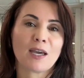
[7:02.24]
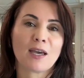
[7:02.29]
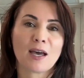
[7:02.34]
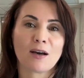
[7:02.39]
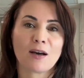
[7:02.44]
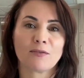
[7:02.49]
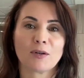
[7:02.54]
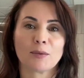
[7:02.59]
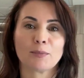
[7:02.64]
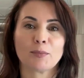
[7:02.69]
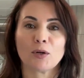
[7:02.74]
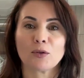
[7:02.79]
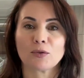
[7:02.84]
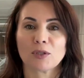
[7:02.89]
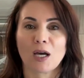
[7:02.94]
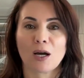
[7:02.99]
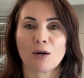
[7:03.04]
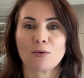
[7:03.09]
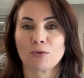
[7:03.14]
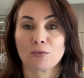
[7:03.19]
we have
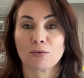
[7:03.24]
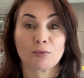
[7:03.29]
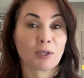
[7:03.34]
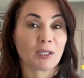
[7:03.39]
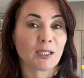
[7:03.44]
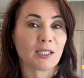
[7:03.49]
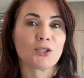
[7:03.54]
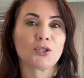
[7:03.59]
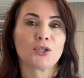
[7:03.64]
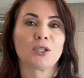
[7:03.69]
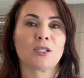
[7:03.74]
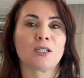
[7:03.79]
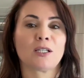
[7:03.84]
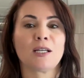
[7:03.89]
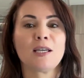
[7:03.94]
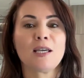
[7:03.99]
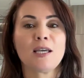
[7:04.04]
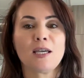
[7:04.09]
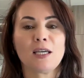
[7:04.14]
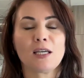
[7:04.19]
about our
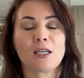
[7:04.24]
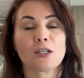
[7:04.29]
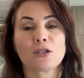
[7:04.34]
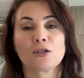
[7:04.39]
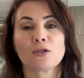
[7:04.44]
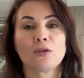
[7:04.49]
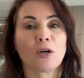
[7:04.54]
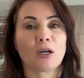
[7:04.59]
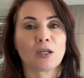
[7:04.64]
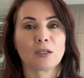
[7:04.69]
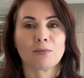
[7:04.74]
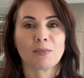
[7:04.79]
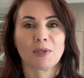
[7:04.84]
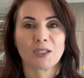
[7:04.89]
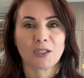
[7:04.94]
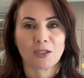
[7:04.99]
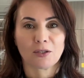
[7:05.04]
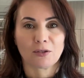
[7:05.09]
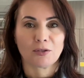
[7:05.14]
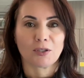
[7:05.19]
religion is
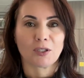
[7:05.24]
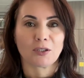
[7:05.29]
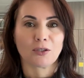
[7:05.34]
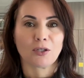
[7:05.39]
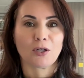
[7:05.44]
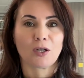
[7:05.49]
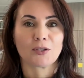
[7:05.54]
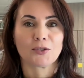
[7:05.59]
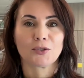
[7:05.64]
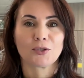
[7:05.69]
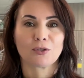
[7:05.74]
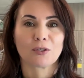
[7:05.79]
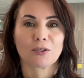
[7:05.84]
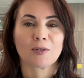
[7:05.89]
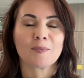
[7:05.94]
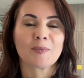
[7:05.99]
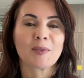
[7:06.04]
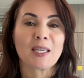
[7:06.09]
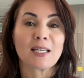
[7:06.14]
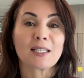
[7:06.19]
non-material
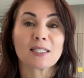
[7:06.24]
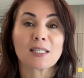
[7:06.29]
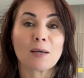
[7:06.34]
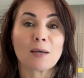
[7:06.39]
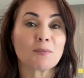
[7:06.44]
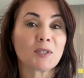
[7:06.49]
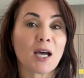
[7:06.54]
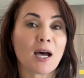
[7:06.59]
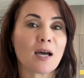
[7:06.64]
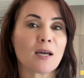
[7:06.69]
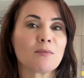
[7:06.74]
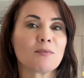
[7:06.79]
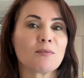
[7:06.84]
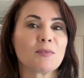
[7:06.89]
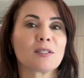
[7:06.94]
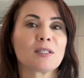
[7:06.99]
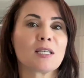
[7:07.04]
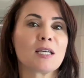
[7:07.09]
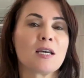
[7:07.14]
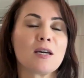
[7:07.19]
culture.
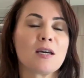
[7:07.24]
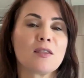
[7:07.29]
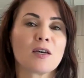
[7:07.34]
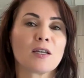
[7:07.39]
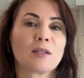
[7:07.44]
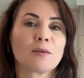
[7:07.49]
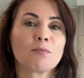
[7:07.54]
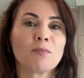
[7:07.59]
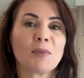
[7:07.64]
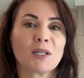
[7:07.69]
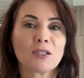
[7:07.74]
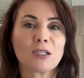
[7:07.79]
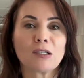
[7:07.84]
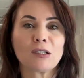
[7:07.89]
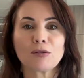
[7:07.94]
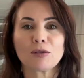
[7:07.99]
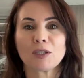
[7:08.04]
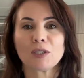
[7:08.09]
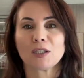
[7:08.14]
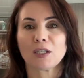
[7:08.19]
Sometimes that
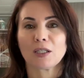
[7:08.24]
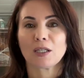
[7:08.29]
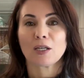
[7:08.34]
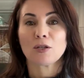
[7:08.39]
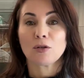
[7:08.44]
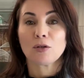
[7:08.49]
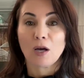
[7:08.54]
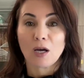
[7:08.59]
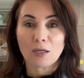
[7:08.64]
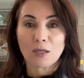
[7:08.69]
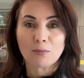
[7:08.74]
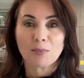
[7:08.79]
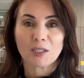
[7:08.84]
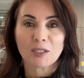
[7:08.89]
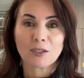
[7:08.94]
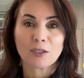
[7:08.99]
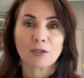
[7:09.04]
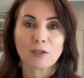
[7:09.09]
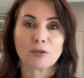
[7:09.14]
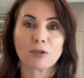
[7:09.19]
material and
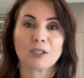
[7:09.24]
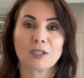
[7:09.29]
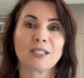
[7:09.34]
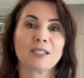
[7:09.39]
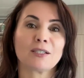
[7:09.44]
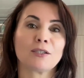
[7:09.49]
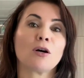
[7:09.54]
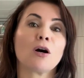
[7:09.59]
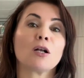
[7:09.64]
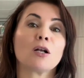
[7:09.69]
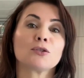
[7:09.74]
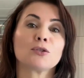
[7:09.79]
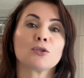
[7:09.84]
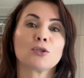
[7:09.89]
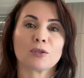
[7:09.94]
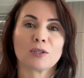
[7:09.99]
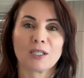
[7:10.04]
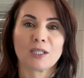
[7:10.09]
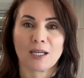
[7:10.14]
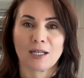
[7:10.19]
non-material
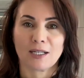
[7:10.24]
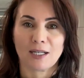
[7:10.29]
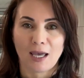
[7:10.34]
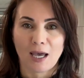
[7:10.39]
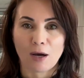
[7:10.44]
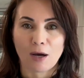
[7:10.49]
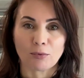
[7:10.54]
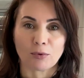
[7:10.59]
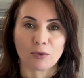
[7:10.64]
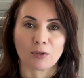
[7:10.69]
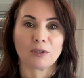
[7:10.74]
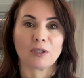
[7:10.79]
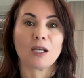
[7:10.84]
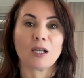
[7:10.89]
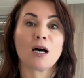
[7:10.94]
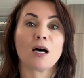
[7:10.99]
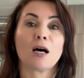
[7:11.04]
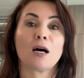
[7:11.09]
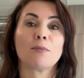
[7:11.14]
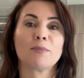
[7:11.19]
culture can
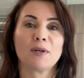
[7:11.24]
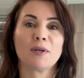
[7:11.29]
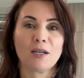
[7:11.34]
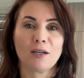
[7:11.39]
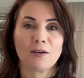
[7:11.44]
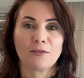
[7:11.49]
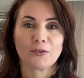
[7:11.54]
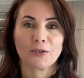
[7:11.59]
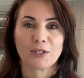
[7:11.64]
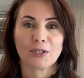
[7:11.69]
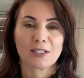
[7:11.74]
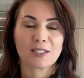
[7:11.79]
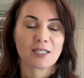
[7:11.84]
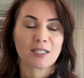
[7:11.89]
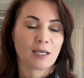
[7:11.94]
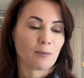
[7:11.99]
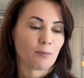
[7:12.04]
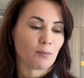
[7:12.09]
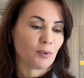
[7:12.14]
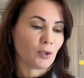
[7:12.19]
overlap. For
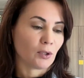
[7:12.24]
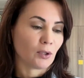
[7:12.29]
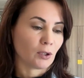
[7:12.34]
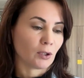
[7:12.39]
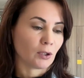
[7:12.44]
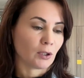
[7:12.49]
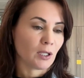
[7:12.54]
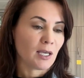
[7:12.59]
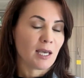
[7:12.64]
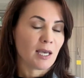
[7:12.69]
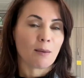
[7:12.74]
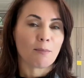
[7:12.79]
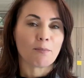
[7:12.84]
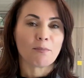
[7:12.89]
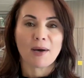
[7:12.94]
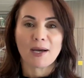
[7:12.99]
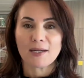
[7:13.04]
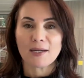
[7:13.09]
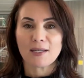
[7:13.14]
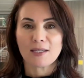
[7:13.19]
example,
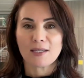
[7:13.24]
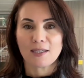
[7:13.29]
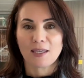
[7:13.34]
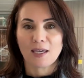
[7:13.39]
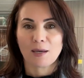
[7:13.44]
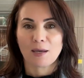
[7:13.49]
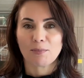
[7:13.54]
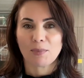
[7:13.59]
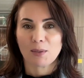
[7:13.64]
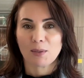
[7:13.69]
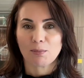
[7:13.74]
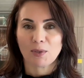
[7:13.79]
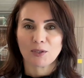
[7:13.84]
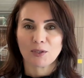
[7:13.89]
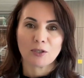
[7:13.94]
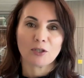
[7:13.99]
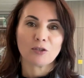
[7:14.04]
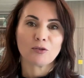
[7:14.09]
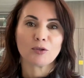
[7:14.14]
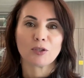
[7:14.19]
money can be
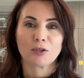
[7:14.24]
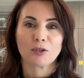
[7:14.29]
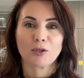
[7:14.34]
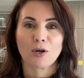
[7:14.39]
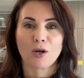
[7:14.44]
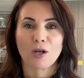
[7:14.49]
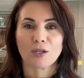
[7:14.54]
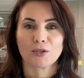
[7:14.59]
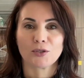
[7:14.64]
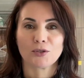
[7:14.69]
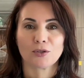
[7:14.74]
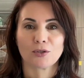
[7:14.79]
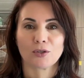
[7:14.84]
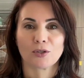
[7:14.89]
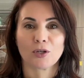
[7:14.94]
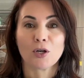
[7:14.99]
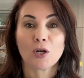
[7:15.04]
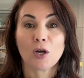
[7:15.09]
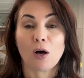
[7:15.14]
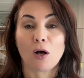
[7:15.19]
material
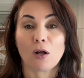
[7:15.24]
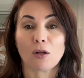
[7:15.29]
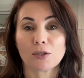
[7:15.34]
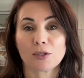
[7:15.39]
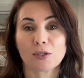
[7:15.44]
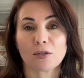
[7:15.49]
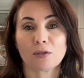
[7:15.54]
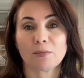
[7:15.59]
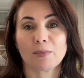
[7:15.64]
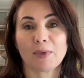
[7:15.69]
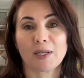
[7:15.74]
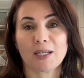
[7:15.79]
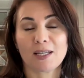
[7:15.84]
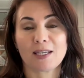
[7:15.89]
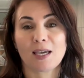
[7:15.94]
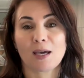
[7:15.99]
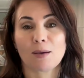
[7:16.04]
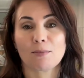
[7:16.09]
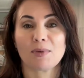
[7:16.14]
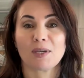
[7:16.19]
culture. Also, money
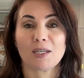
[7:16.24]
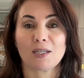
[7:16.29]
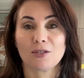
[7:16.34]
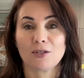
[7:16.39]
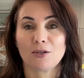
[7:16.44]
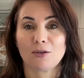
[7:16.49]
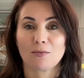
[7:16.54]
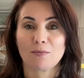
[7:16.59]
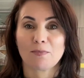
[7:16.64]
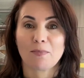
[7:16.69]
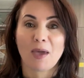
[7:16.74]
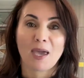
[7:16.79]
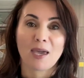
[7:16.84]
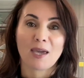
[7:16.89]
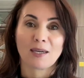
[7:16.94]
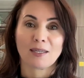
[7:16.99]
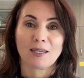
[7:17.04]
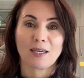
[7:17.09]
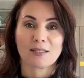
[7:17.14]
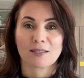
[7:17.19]
can be in your
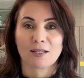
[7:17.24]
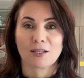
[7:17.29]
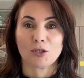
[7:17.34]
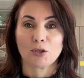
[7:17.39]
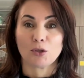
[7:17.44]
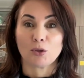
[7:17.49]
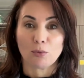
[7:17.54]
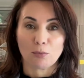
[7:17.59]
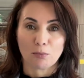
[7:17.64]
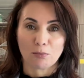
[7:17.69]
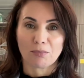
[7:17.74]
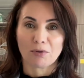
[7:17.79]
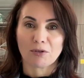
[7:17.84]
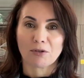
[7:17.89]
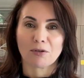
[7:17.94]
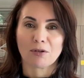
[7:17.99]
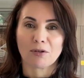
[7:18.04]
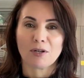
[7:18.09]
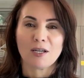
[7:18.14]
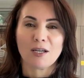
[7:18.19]
bank as a
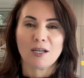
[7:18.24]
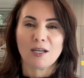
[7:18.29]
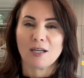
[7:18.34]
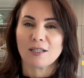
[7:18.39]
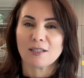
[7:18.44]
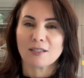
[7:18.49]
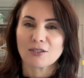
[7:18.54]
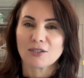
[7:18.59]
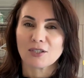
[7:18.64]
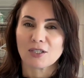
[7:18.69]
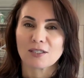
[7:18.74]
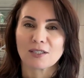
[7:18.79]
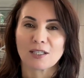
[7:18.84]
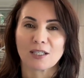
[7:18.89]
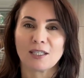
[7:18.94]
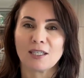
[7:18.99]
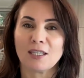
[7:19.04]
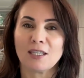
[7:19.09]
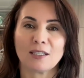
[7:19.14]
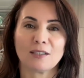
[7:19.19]
number. It's just a
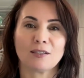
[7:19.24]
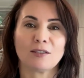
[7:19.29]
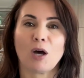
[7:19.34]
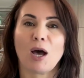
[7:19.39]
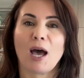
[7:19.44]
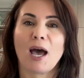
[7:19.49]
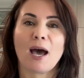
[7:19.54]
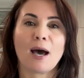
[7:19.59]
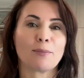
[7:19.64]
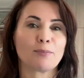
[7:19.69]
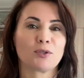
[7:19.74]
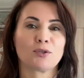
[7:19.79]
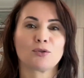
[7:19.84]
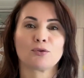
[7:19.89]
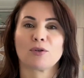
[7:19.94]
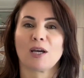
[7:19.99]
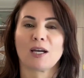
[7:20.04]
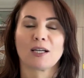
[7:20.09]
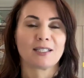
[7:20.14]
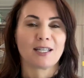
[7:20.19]
kid
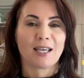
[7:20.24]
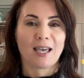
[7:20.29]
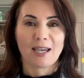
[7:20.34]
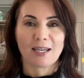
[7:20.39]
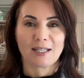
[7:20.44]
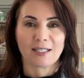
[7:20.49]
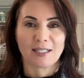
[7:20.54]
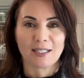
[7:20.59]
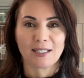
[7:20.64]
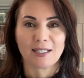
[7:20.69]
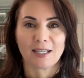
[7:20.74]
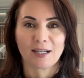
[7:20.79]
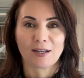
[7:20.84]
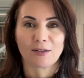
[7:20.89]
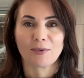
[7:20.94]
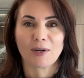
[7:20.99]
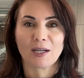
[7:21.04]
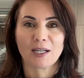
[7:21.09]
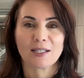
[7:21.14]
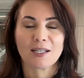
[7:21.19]
abstract idea,
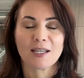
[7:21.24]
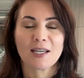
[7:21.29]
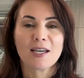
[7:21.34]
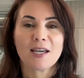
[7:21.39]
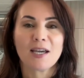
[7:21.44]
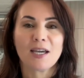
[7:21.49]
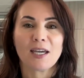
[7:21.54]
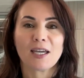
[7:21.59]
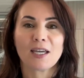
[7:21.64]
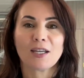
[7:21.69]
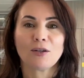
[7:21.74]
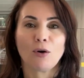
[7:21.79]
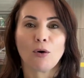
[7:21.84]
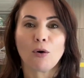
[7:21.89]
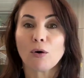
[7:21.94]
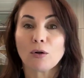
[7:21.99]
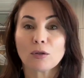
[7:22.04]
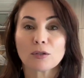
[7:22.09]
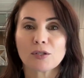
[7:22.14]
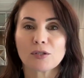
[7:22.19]
right? And
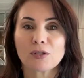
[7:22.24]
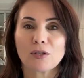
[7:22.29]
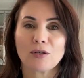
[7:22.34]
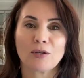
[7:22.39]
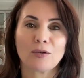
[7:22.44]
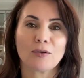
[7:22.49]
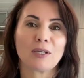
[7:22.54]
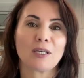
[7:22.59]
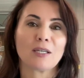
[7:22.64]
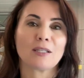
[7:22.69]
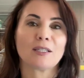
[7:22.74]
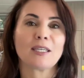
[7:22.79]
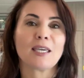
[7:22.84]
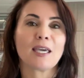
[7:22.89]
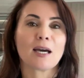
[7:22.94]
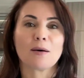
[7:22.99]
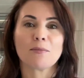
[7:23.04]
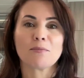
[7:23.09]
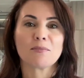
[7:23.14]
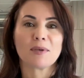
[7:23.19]
also it
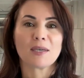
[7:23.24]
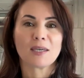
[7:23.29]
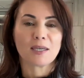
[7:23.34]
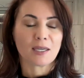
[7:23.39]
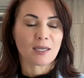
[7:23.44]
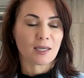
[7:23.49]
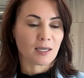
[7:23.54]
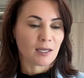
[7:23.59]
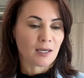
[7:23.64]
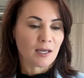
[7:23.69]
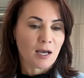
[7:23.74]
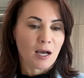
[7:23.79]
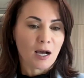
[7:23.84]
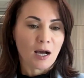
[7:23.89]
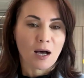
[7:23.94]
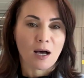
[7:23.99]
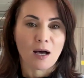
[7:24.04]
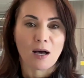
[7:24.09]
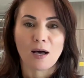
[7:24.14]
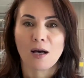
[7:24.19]
can be
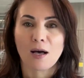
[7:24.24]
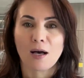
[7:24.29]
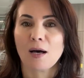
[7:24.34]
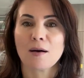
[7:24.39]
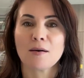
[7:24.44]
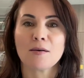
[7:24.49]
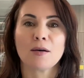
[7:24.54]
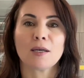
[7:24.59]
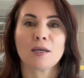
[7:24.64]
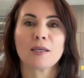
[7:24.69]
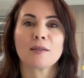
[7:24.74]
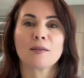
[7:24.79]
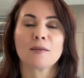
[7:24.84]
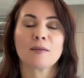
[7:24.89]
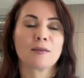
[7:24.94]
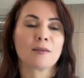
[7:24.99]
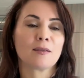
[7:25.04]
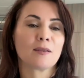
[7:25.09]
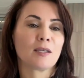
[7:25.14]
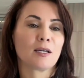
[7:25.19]

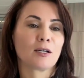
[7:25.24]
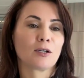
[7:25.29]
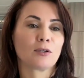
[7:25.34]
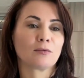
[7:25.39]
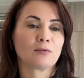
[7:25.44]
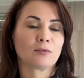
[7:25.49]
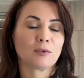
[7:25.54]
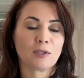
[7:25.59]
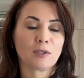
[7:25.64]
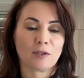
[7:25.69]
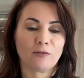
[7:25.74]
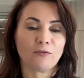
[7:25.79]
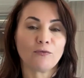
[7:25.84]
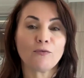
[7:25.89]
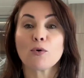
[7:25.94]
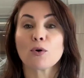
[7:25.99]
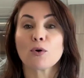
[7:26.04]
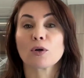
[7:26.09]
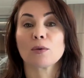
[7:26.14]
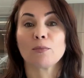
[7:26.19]
in the
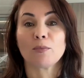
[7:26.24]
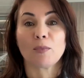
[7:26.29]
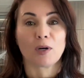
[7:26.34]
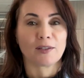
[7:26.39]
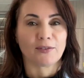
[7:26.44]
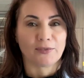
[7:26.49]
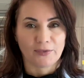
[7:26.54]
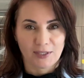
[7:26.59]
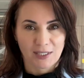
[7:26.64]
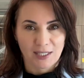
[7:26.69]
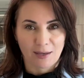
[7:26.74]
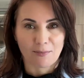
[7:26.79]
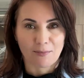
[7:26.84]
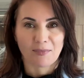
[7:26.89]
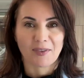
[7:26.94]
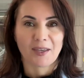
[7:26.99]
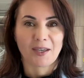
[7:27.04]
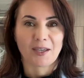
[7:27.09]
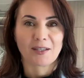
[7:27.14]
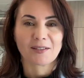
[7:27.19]
form of
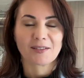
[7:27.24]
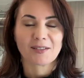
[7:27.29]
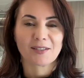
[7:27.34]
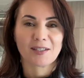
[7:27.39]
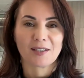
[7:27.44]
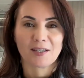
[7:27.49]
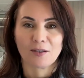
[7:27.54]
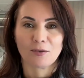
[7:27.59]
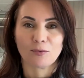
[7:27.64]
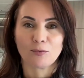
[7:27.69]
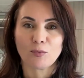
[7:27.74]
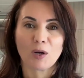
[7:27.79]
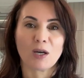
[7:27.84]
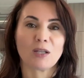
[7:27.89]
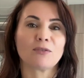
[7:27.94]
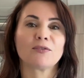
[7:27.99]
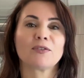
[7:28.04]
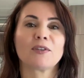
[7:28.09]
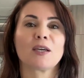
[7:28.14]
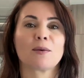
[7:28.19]
something. So
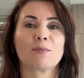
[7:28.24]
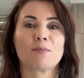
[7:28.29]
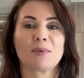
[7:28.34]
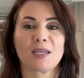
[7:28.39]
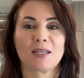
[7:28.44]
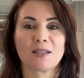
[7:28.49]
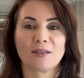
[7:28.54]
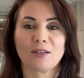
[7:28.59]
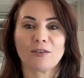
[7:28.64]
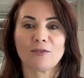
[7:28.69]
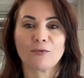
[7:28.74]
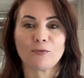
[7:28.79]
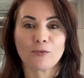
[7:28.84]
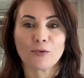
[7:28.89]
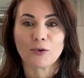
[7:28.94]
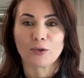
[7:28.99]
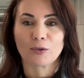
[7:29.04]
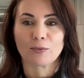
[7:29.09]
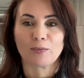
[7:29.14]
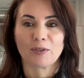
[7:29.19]
wealth can be in the
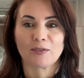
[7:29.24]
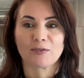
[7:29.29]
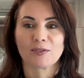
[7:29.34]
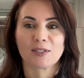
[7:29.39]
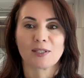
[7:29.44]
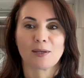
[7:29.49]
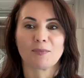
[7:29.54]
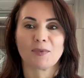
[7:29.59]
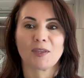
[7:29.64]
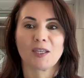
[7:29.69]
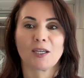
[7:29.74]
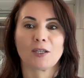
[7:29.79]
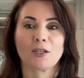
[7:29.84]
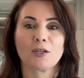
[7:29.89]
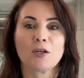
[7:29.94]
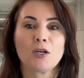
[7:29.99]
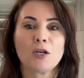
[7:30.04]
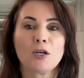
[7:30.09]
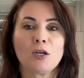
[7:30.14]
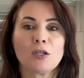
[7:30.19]
form of
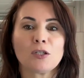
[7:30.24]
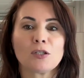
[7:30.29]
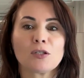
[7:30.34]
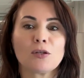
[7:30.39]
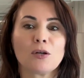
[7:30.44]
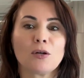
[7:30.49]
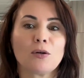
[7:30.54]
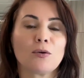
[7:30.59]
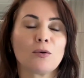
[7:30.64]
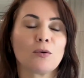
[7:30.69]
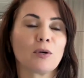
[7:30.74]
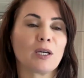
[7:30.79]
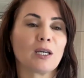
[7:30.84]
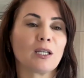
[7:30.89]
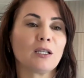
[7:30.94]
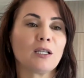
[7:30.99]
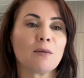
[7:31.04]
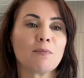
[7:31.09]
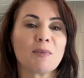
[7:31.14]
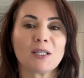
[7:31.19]
something. So
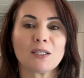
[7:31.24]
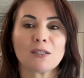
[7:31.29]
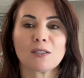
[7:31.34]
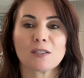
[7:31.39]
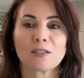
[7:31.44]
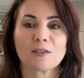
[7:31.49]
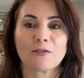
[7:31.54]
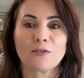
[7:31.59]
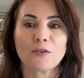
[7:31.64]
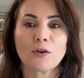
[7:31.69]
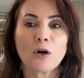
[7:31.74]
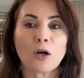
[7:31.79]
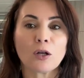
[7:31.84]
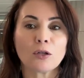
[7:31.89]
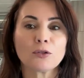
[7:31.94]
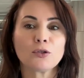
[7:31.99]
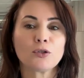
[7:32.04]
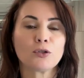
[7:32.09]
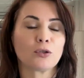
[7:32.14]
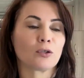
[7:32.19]
elements of
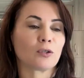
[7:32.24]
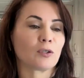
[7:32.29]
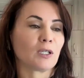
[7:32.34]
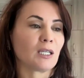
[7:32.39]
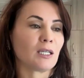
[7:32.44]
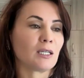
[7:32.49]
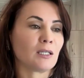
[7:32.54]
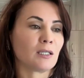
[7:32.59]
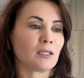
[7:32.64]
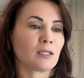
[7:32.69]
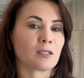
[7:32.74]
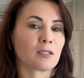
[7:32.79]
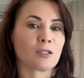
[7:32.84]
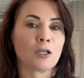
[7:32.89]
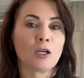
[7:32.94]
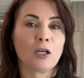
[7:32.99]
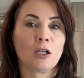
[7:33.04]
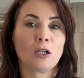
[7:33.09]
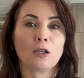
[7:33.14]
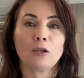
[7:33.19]
culture is
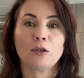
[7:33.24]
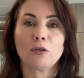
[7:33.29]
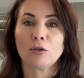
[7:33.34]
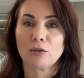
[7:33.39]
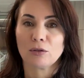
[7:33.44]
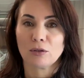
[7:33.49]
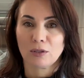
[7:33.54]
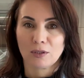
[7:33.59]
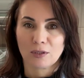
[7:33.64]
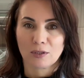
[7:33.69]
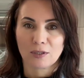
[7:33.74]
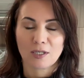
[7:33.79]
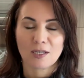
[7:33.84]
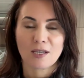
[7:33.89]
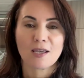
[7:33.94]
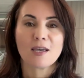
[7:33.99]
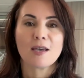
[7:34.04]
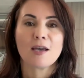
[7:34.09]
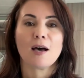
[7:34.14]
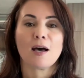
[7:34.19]
learned,